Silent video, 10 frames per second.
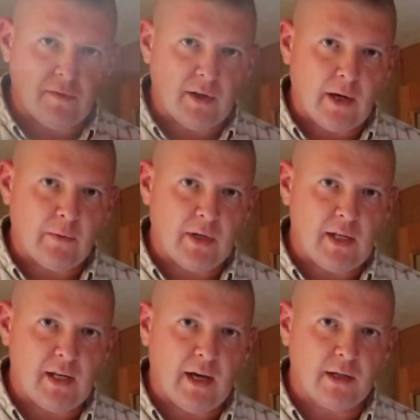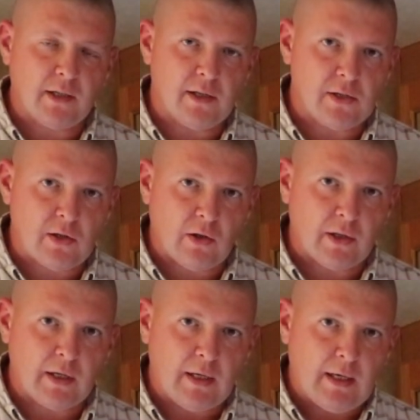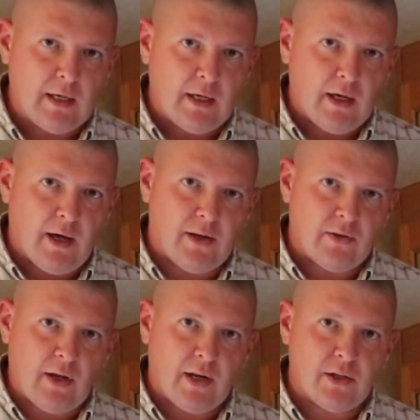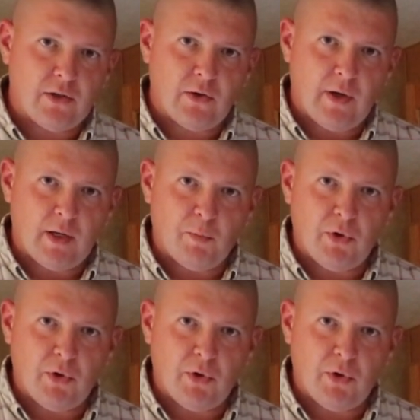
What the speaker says: that I would need to actually install it, I decided to just go ahead and